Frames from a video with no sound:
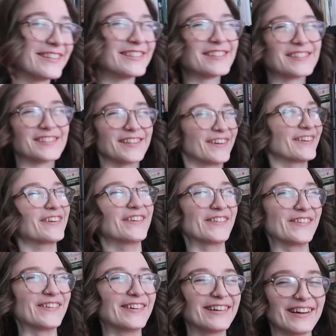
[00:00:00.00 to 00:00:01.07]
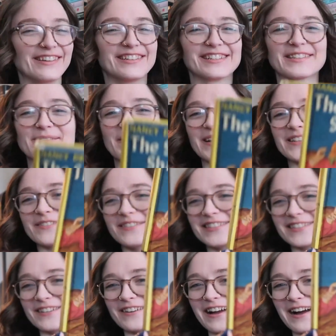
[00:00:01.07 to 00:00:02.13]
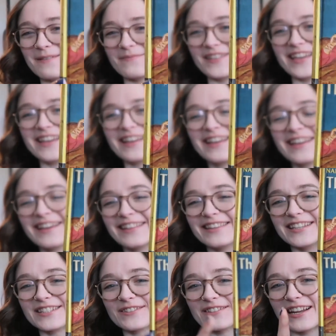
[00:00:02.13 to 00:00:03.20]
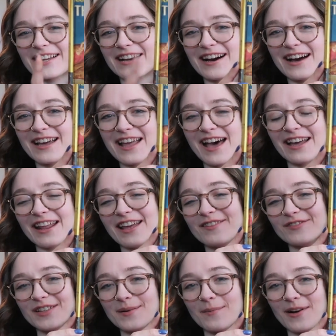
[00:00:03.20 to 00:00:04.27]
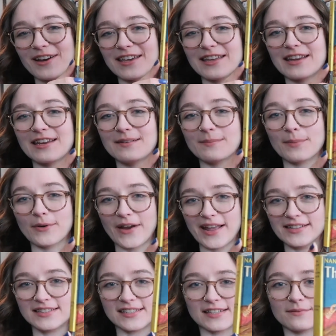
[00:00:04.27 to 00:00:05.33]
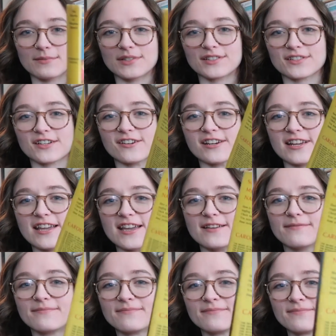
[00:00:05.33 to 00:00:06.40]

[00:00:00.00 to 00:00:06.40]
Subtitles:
is so cool. It just makes me so happy. This one I got at a flea market in Branson, Missouri.